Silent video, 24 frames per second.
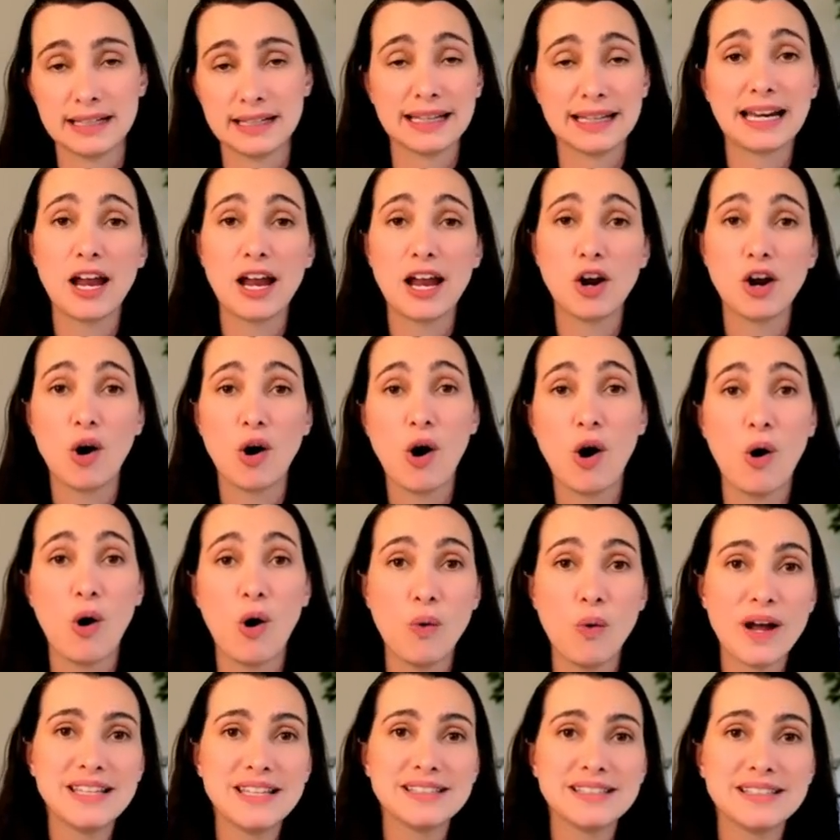Like I
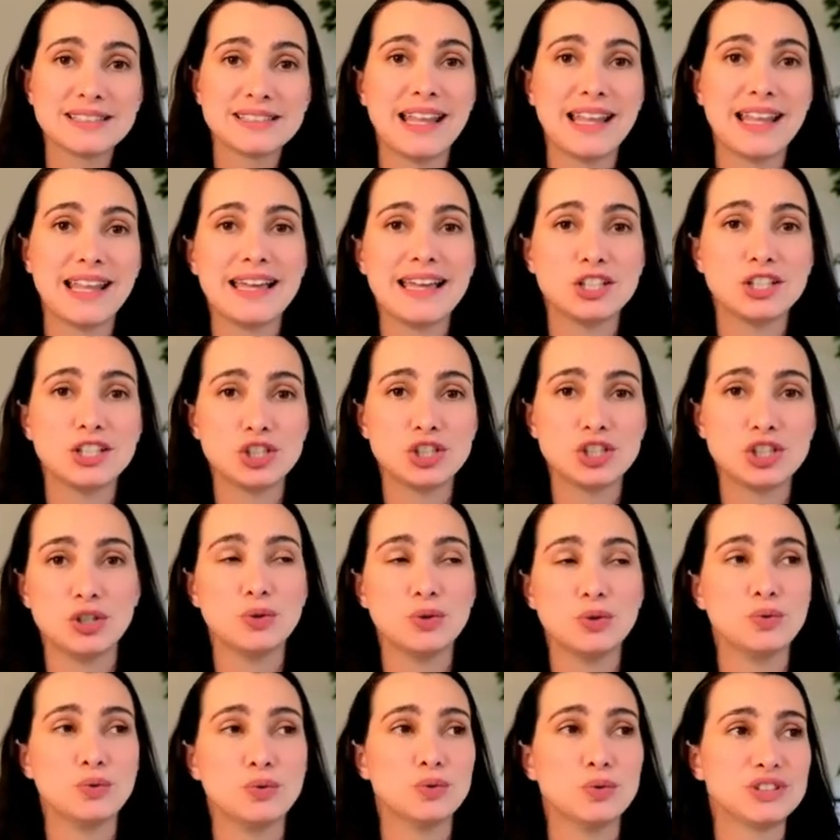always like
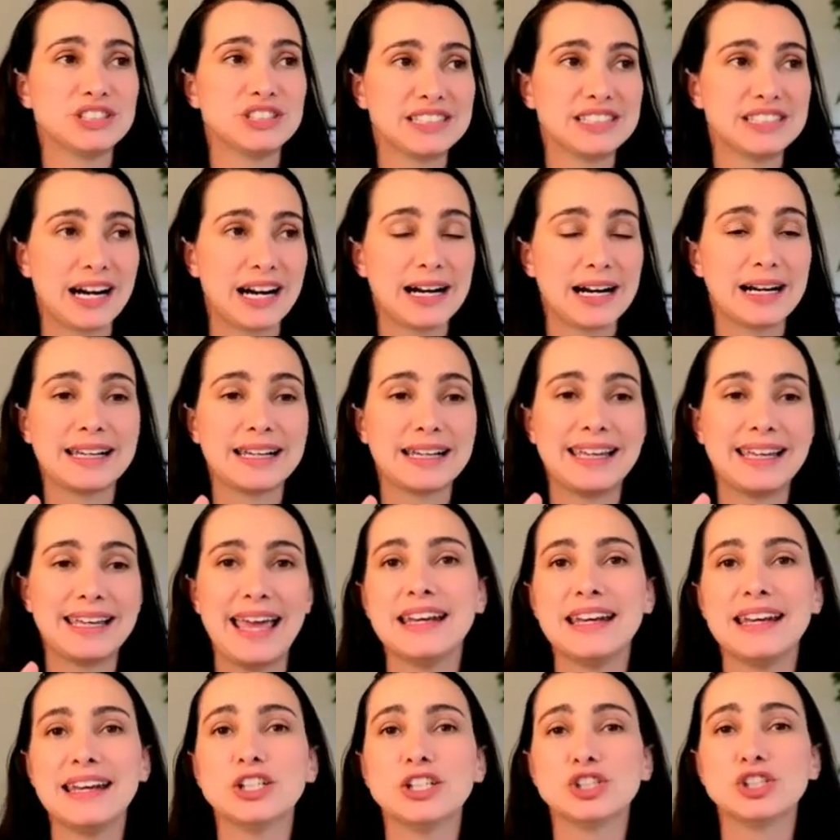to start
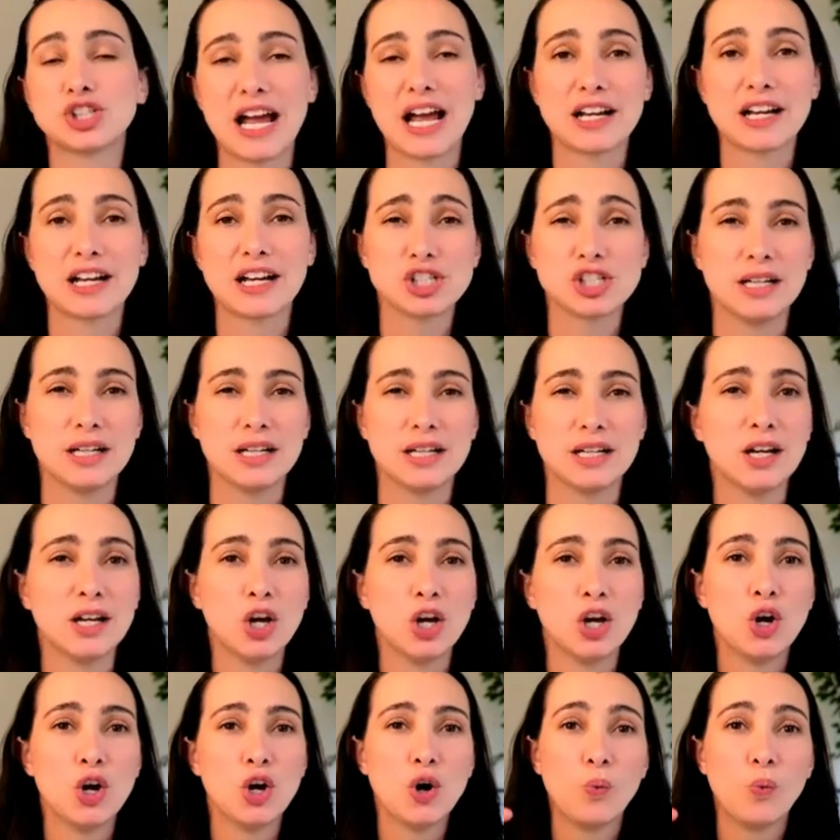getting traction
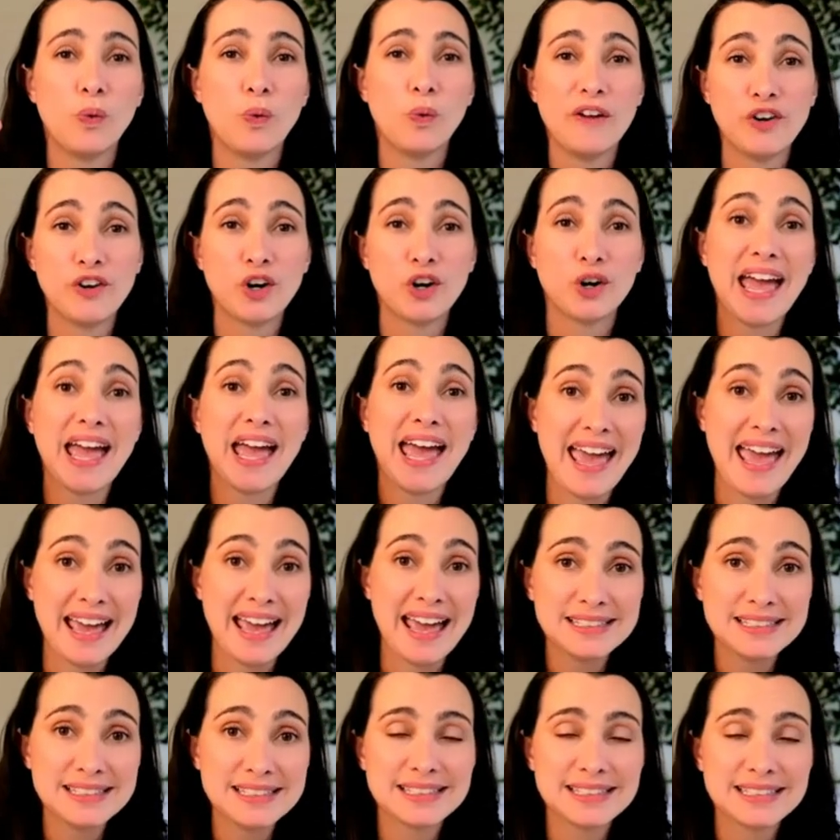with your
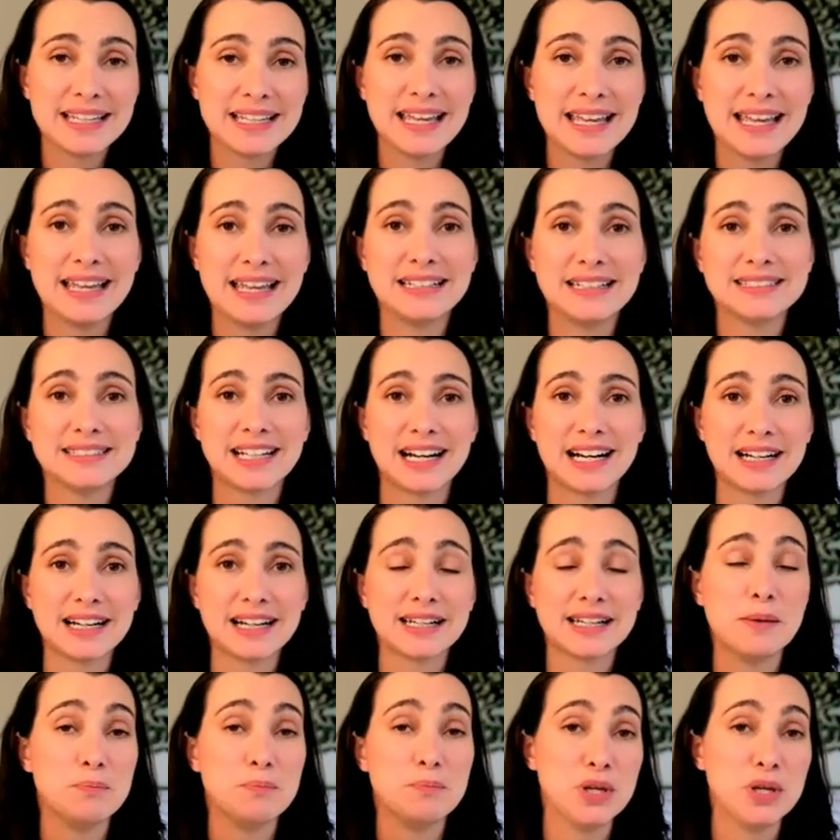ads and start
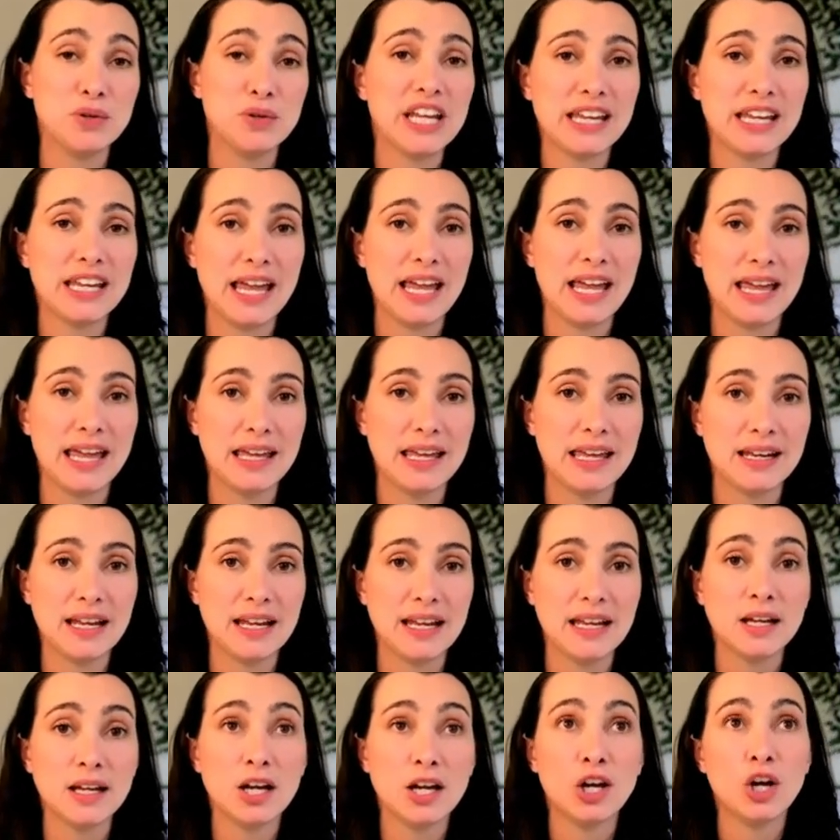
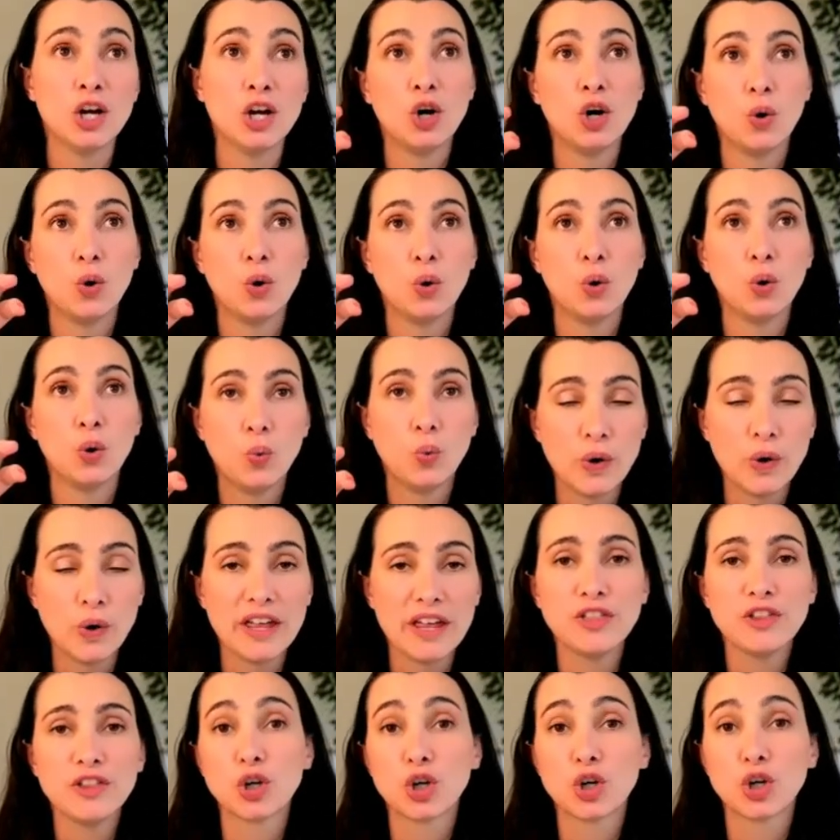communicating
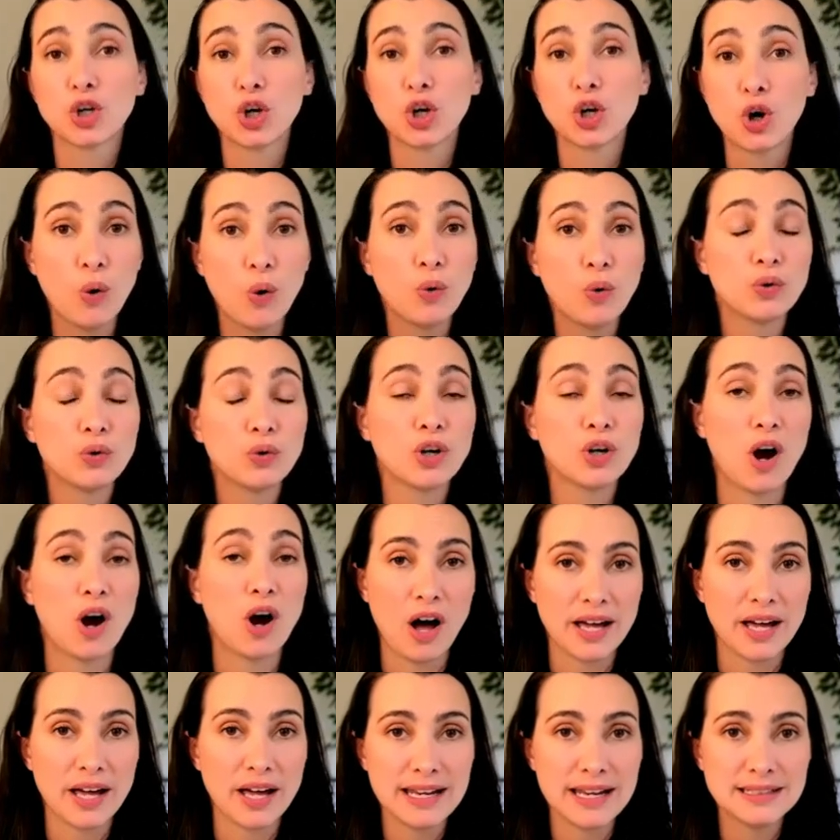with your cold
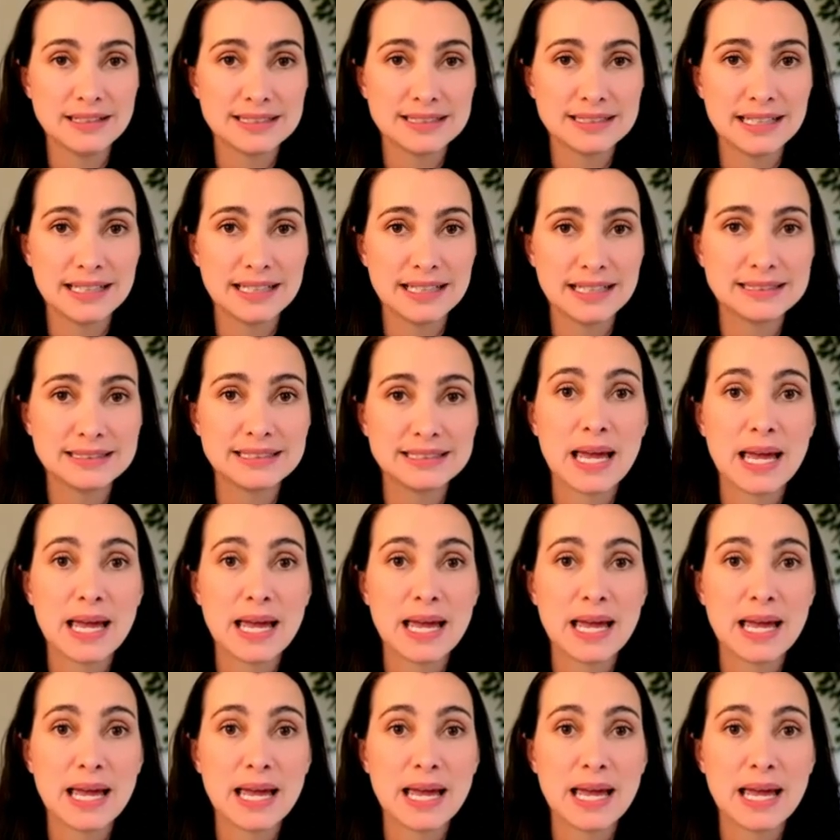audiences